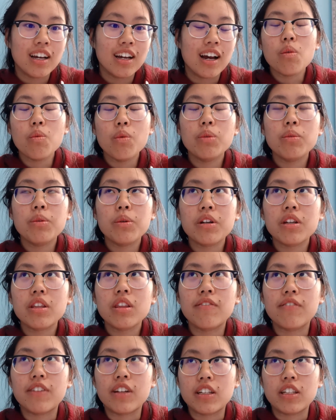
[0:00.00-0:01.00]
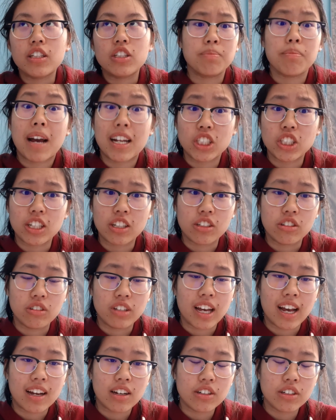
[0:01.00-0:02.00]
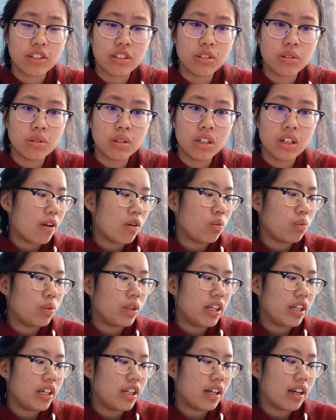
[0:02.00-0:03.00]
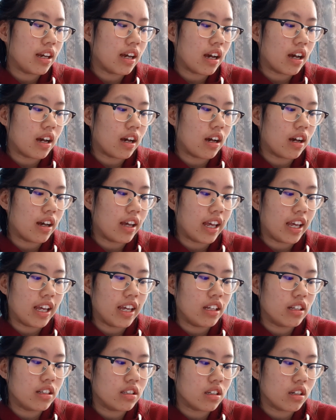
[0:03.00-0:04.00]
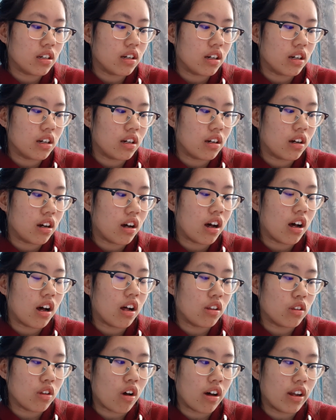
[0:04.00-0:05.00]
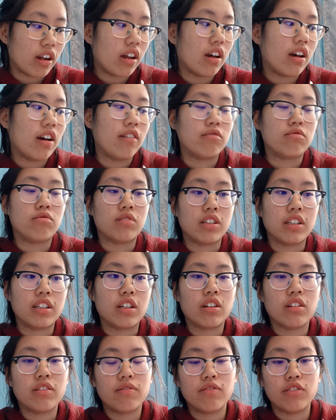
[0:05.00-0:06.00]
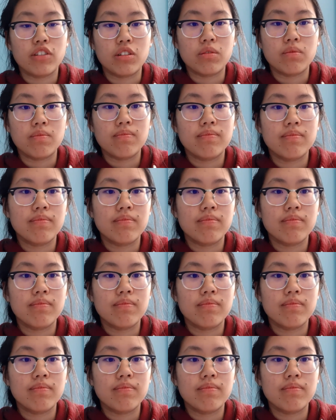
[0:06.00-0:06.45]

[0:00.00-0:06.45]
When we were in the village, Machacuyacu, we ate a lot of really good food.